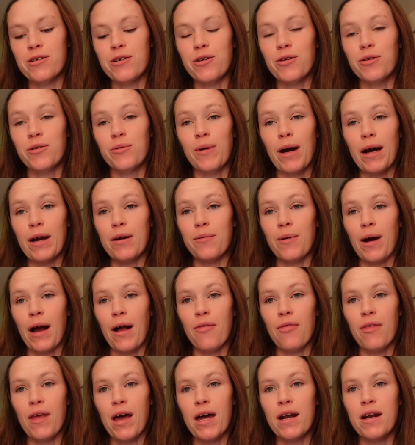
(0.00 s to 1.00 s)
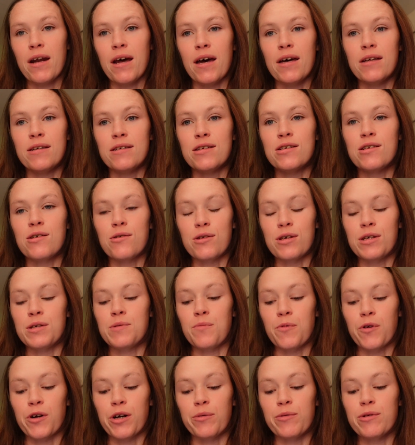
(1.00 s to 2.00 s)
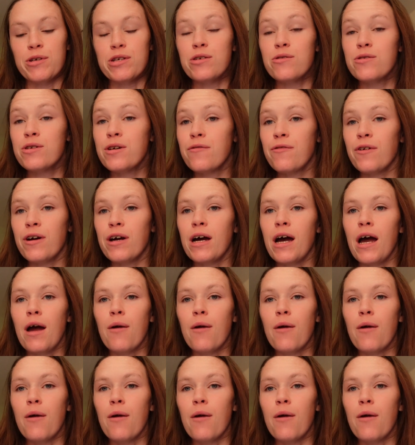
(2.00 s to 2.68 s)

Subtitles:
or right around then, and so this morning was no different.